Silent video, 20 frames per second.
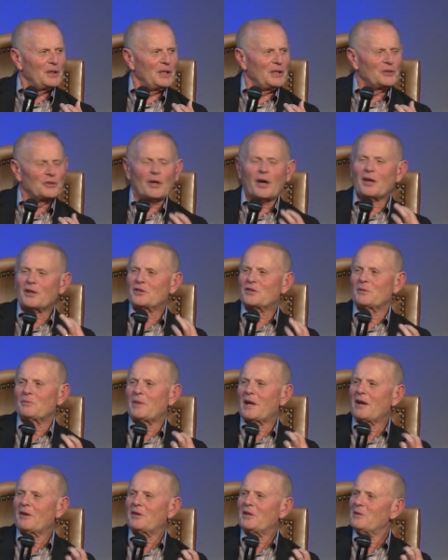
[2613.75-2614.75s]
he talks
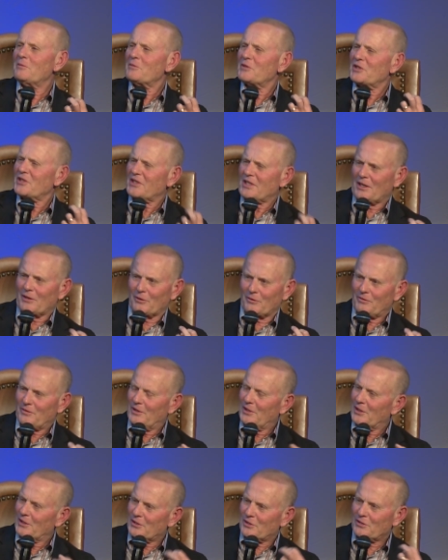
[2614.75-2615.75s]
about himself
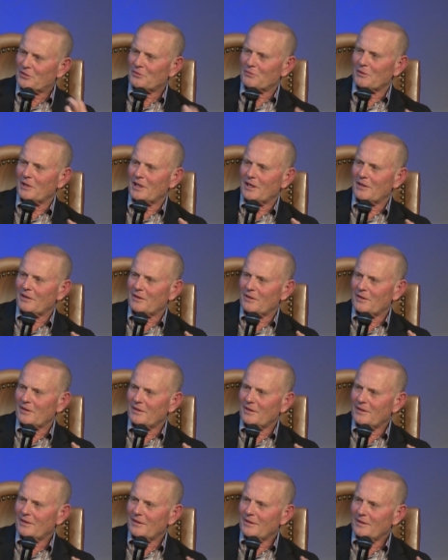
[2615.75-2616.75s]
and his strength
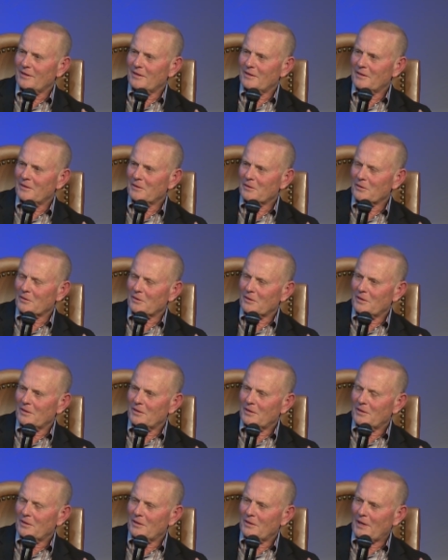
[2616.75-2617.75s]

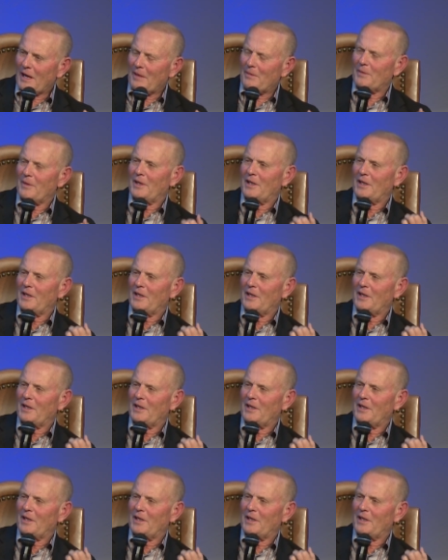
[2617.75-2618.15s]
and then